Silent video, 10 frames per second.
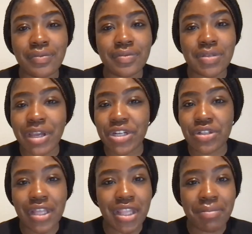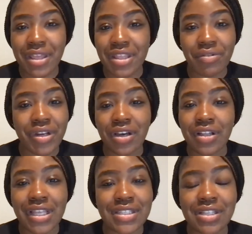to make sure that they pay their rent and all
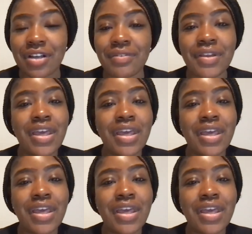that stuff